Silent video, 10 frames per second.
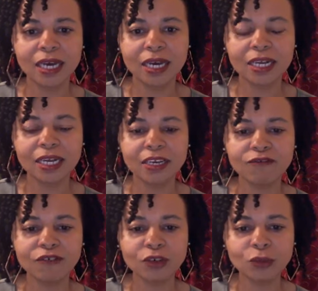And
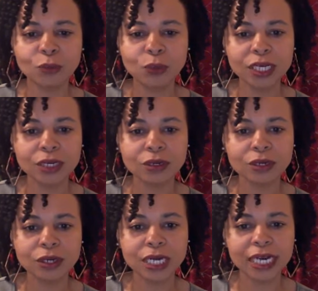if you
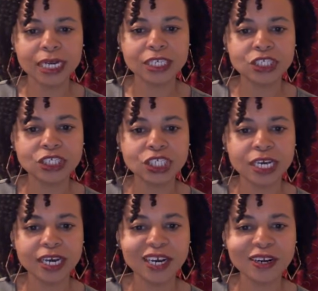will, go ahead and
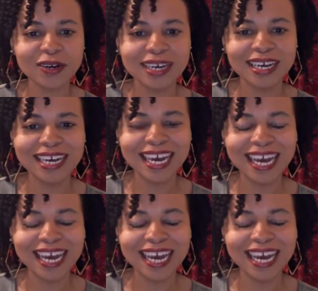share.